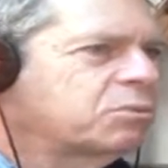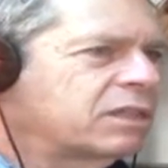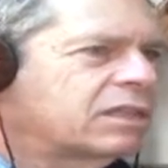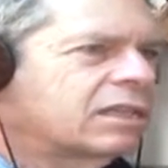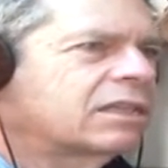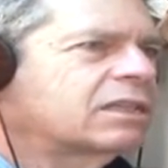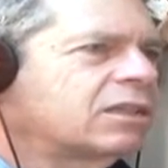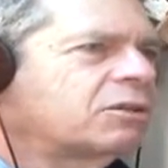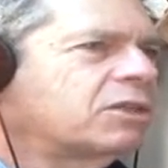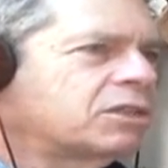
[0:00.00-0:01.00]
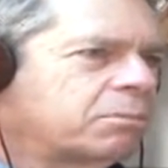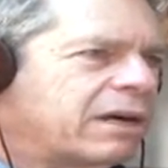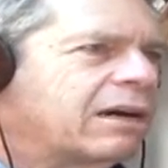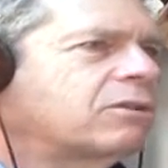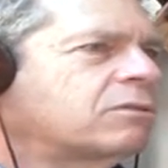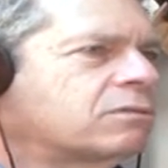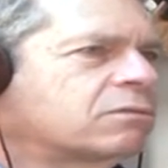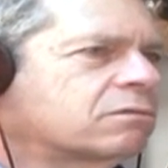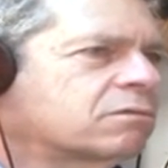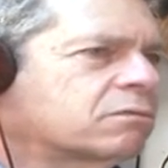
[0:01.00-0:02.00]
We are, it's about
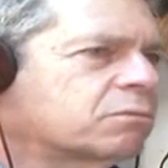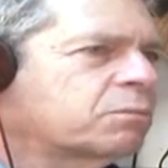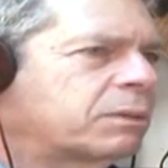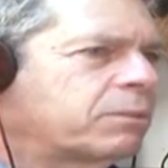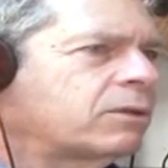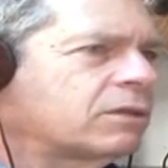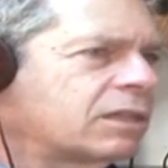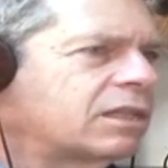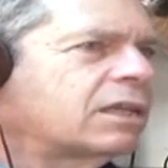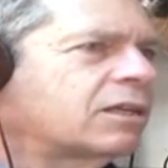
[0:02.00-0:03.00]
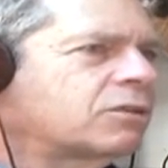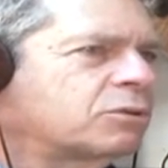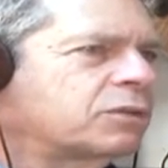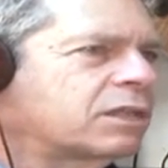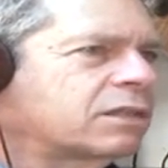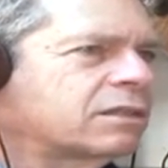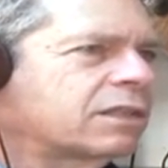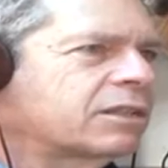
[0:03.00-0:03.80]
people here doing their